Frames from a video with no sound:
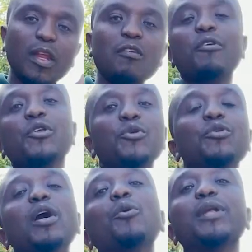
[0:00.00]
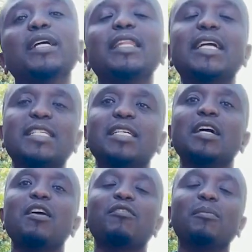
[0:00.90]
you, the owner, in that
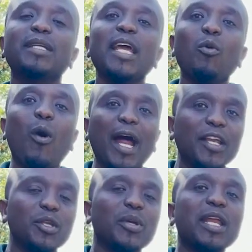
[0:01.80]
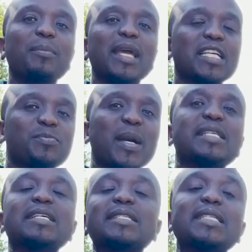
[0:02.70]
from day one, you can be
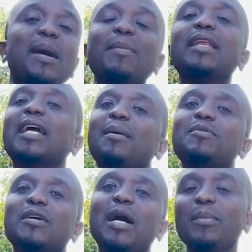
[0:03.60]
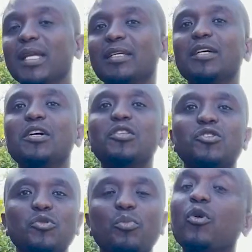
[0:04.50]
expecting some income to come in
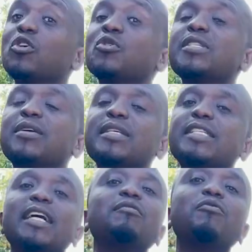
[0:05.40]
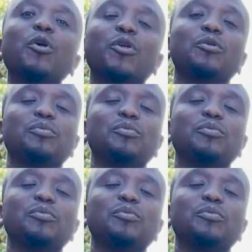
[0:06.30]
to produce a return for you.